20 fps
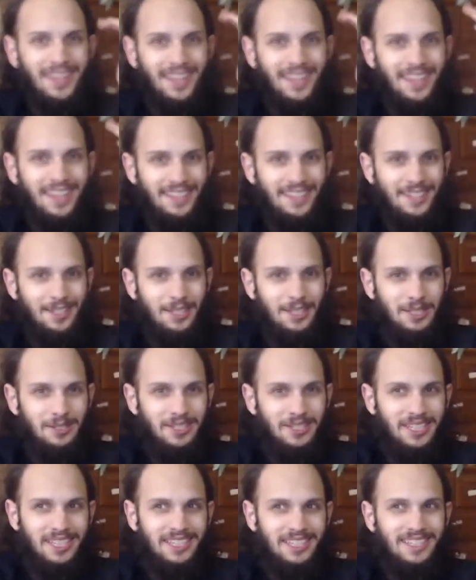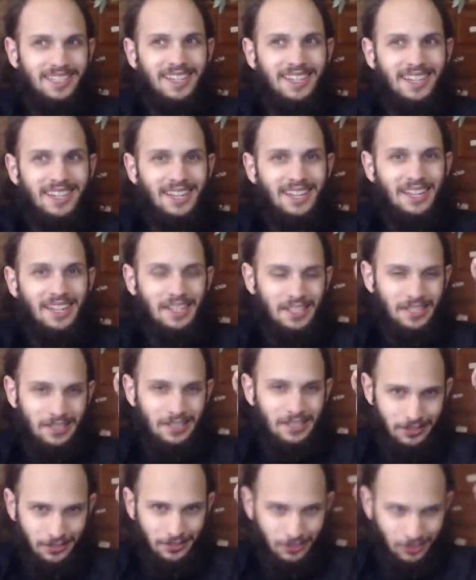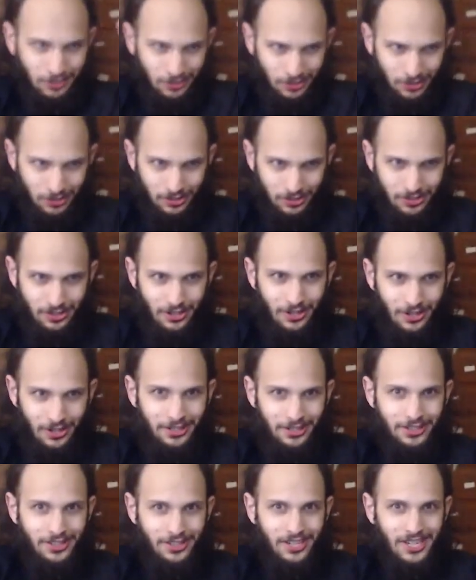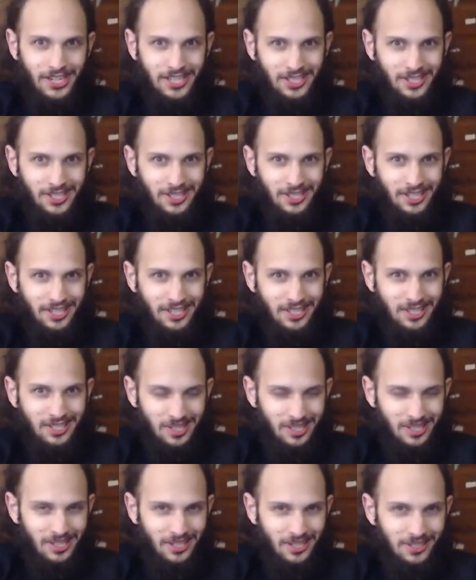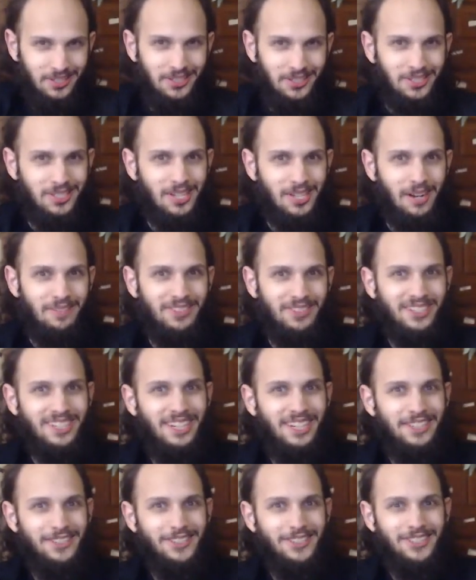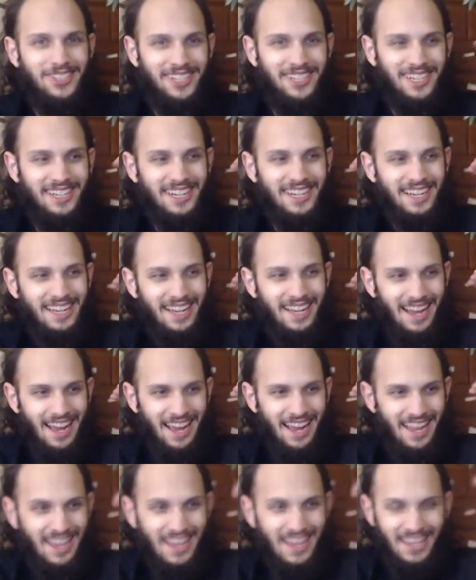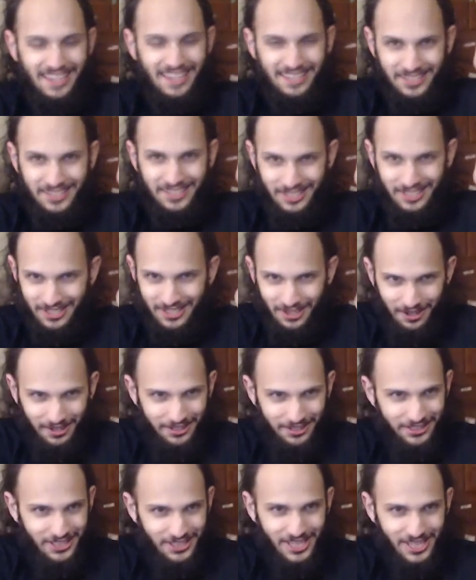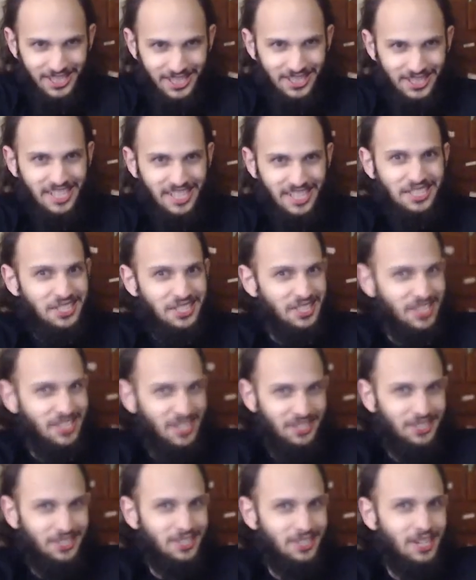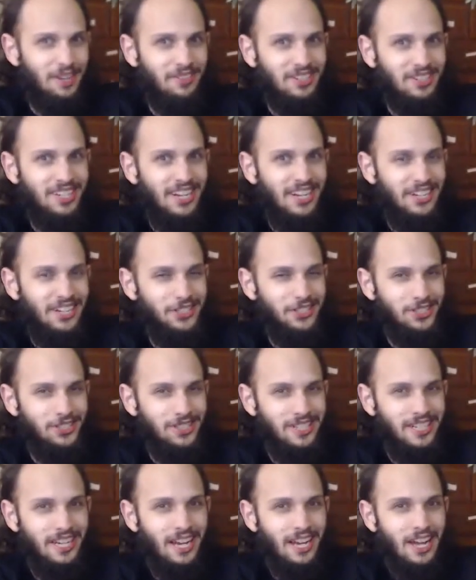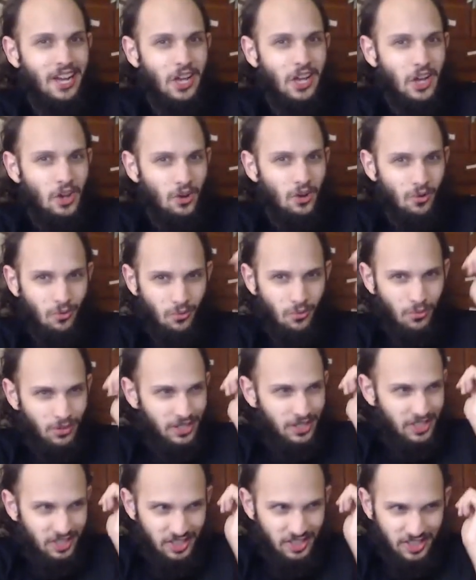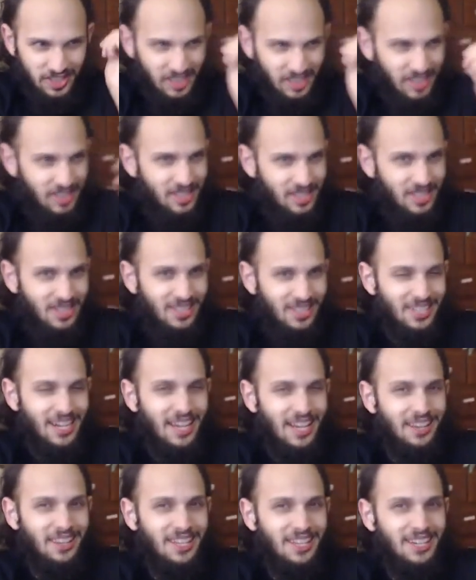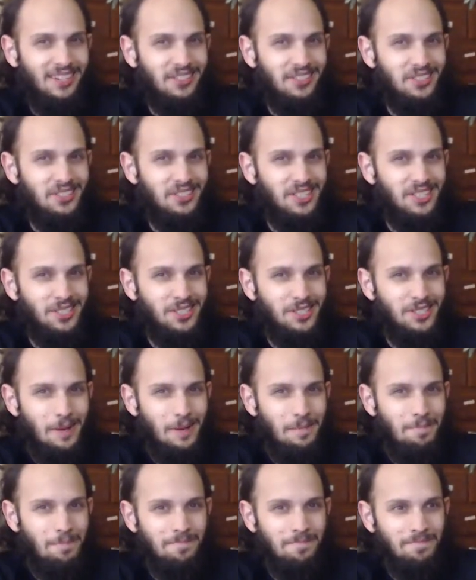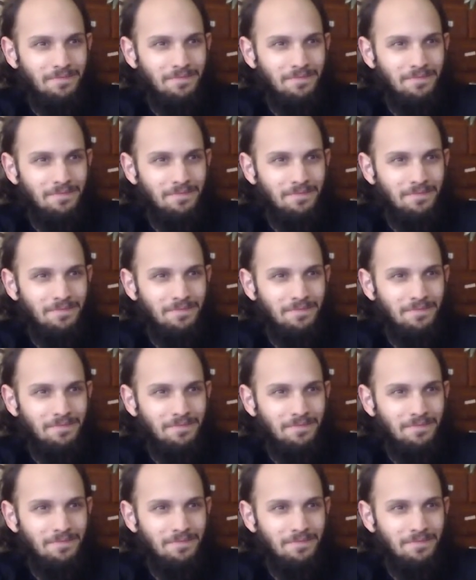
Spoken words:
including Star Trek VI, The Undiscovered Country. And in Star Trek VI, The Undiscovered Country, we see the Klingon legal system,